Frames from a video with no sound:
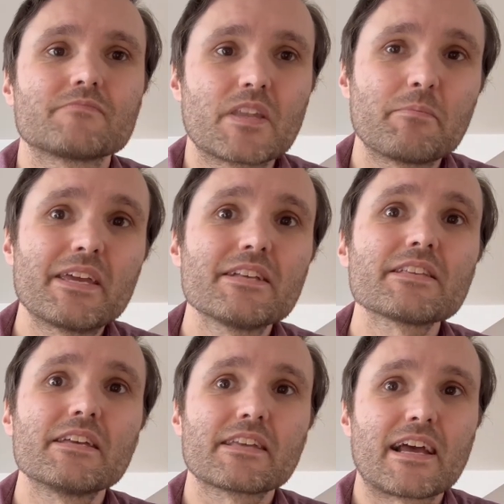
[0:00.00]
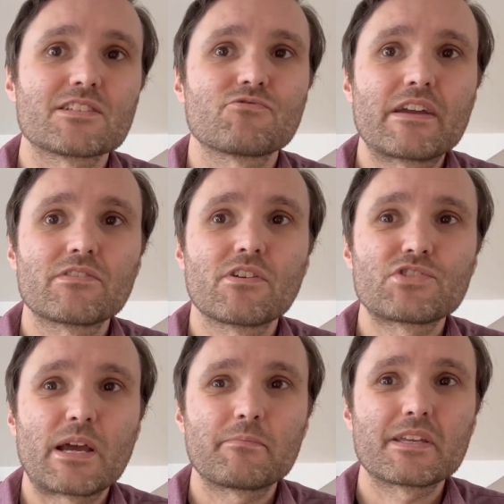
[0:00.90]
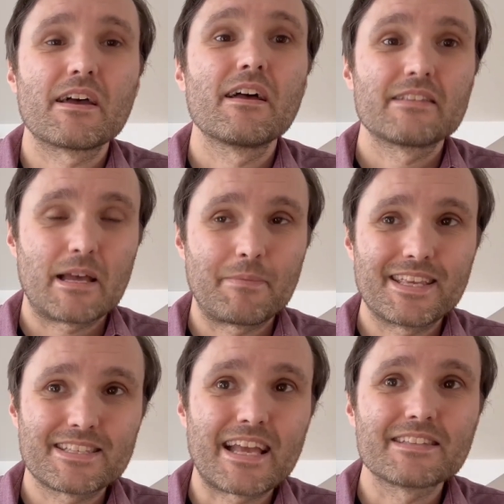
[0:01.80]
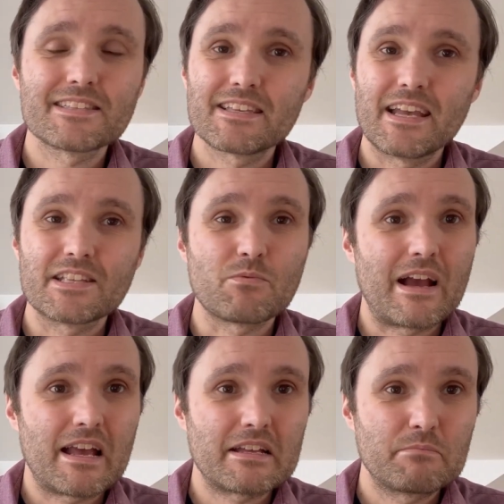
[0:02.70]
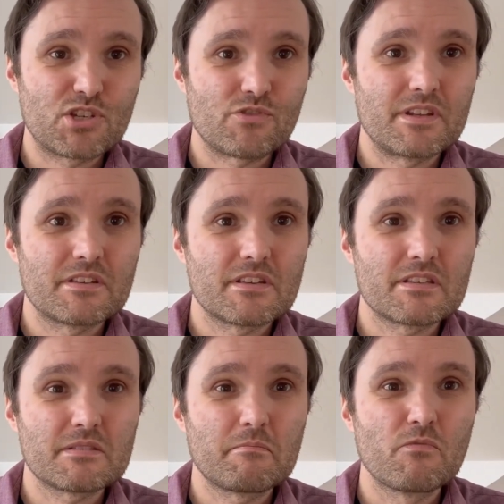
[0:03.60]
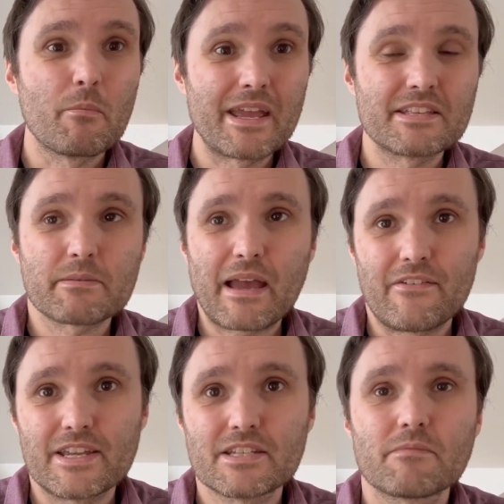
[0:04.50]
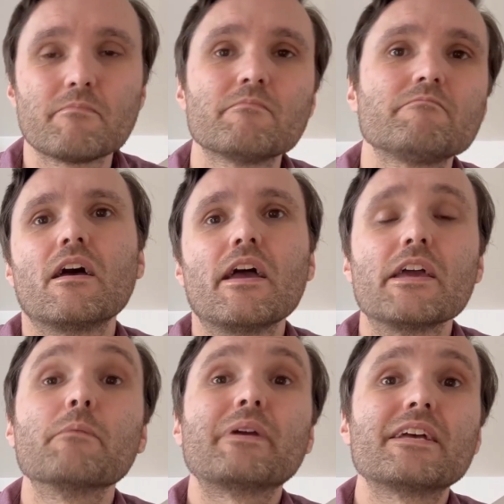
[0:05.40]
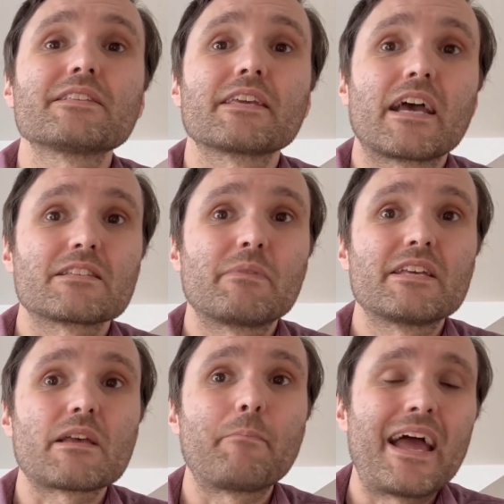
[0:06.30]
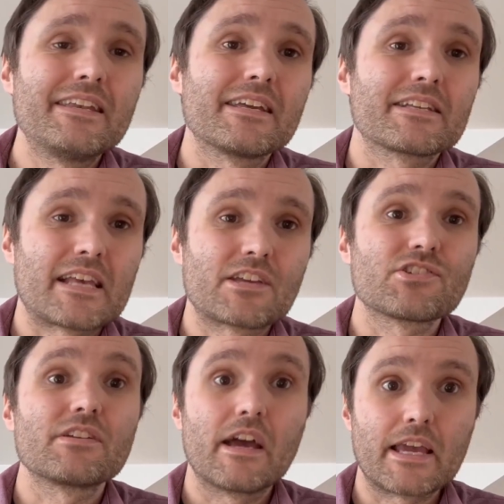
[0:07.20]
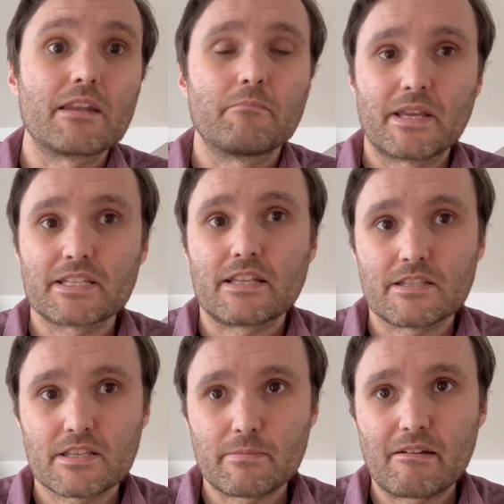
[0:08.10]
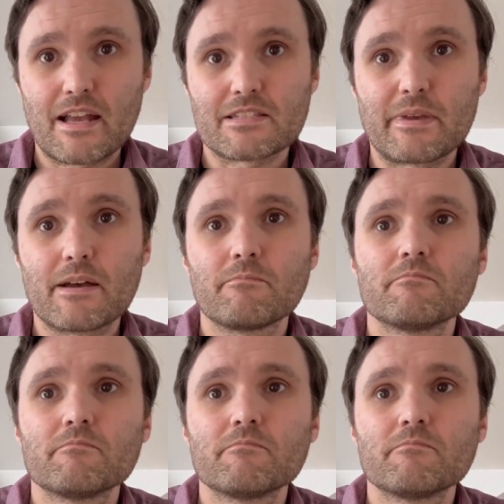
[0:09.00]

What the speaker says: It appears in the Castle Ravenloft chapter. That makes sense. It's where Patrina's remains are buried. It appears in Kasimir's appendix section. Again, makes sense. It's about Kasimir.